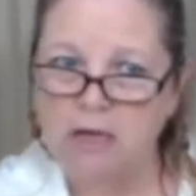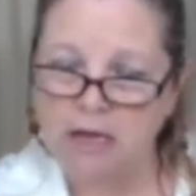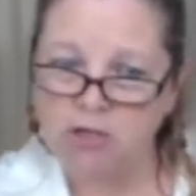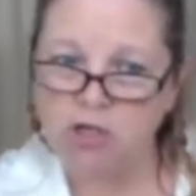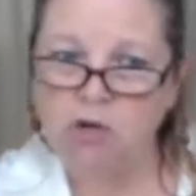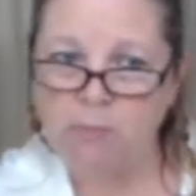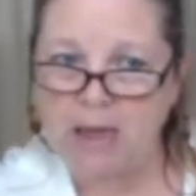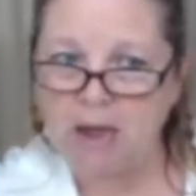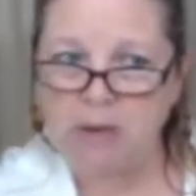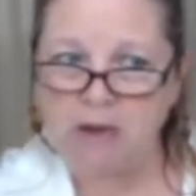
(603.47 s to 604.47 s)
a new
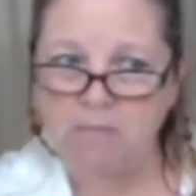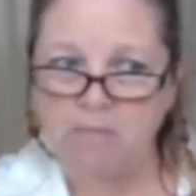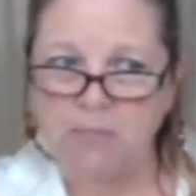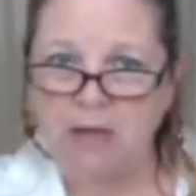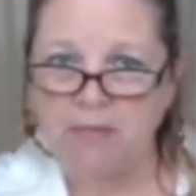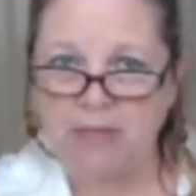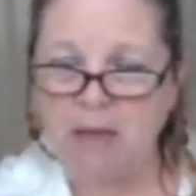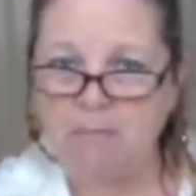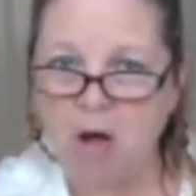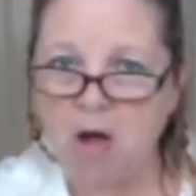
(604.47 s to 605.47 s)
baby,
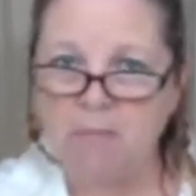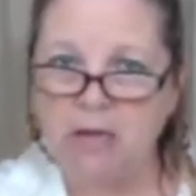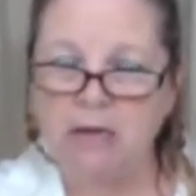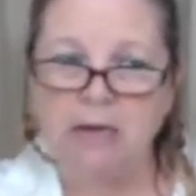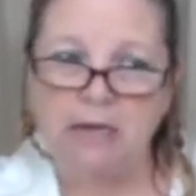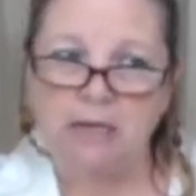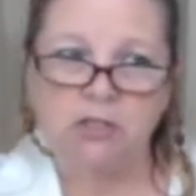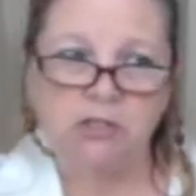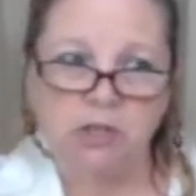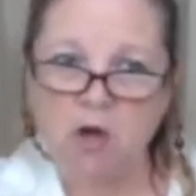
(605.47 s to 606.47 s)
That mama
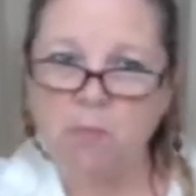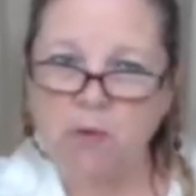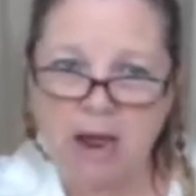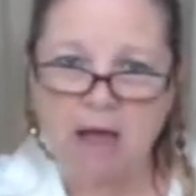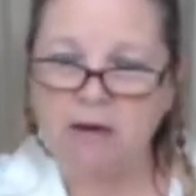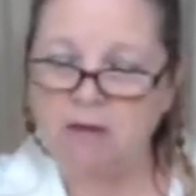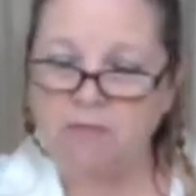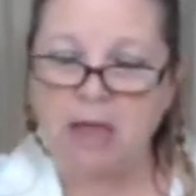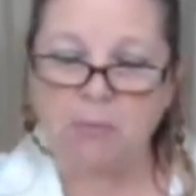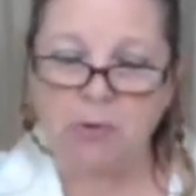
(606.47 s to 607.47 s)
is so proud of
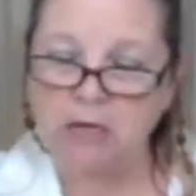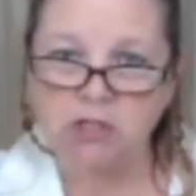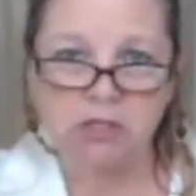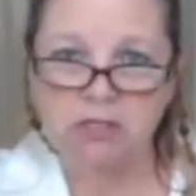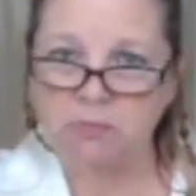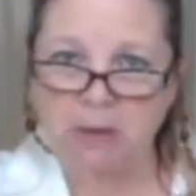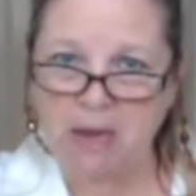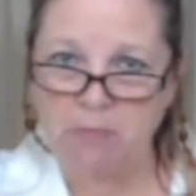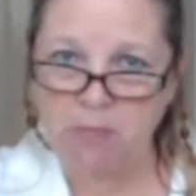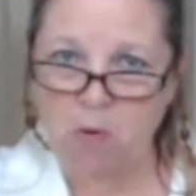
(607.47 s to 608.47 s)
that precious
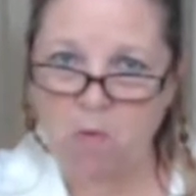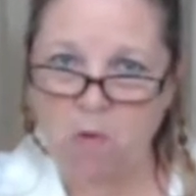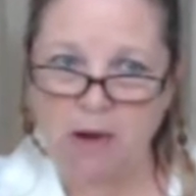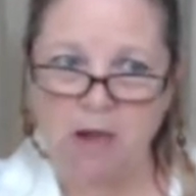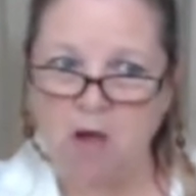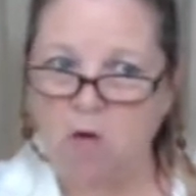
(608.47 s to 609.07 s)
baby boy,